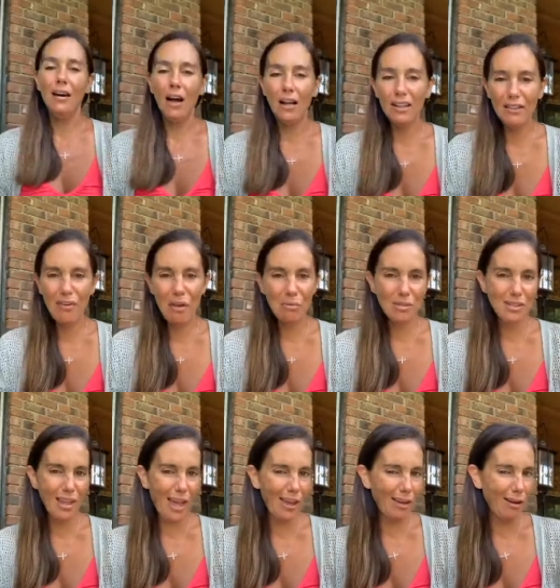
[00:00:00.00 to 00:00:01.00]
Olivia was
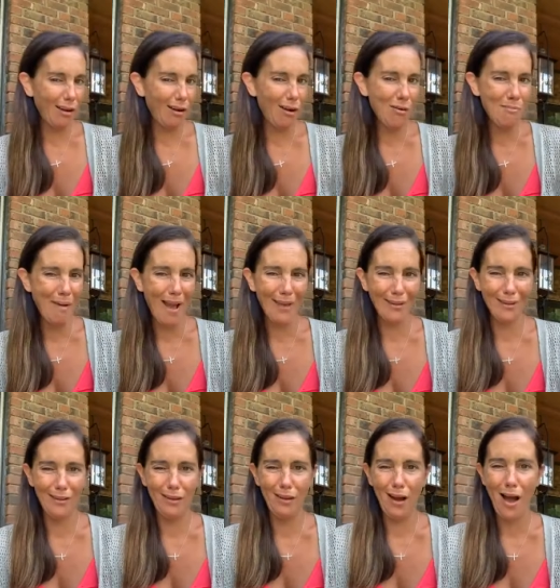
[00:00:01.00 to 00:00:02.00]
like, "Oh my
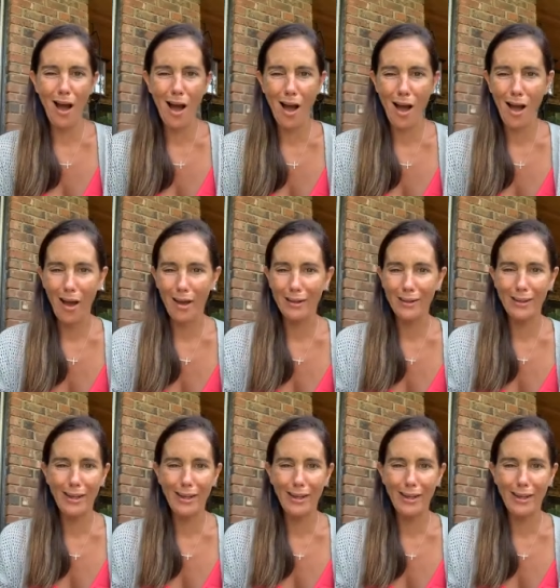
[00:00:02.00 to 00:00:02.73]
God,